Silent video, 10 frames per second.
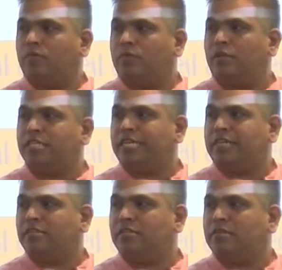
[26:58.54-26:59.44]
30
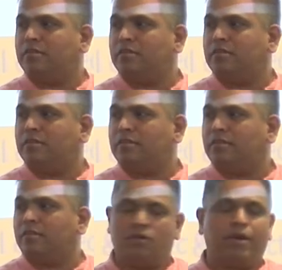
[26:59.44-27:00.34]
seconds?
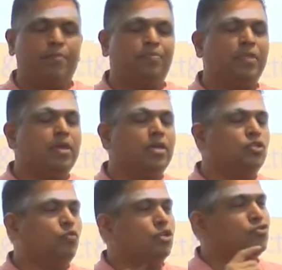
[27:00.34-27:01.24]
Okay.
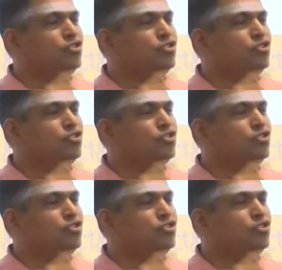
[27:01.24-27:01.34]
So what you